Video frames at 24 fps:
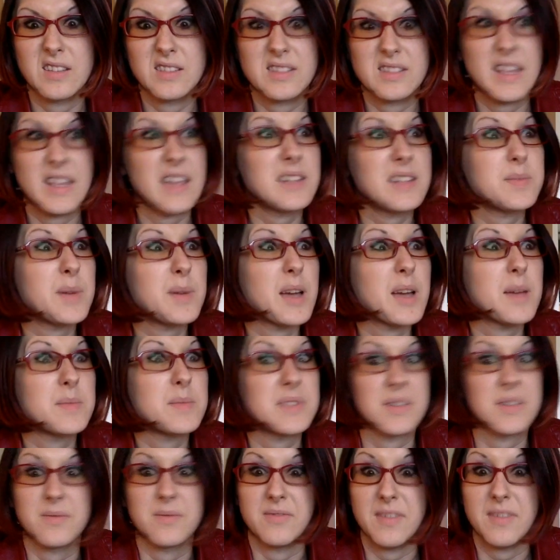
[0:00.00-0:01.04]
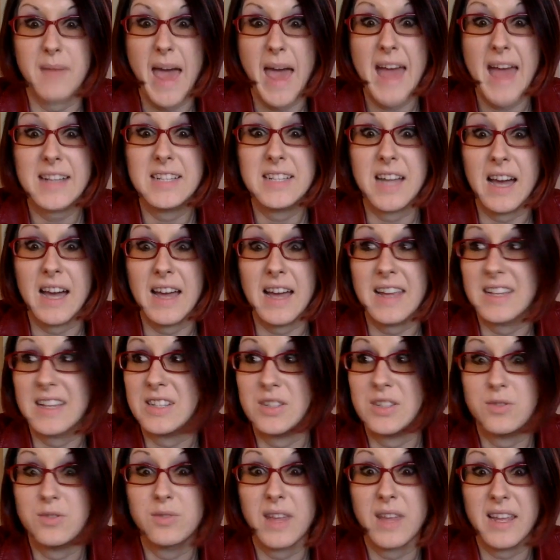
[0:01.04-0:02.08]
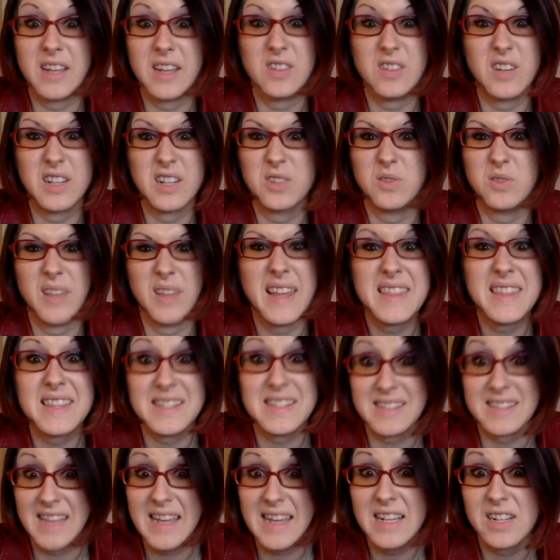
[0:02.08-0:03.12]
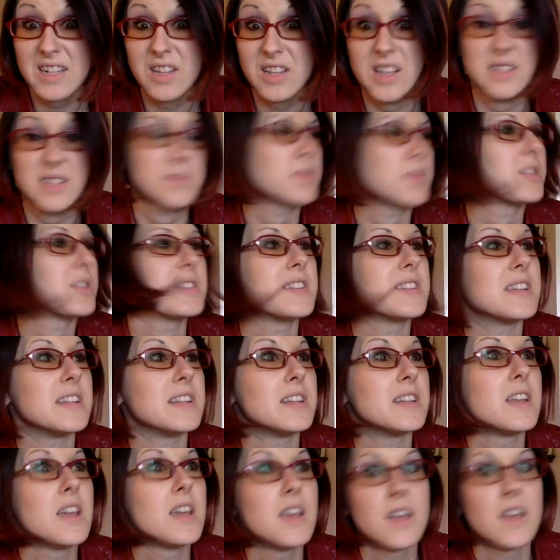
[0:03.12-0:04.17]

Santa becomes the bad guy, and you like, "Oh, I don't like this Santa Claus person.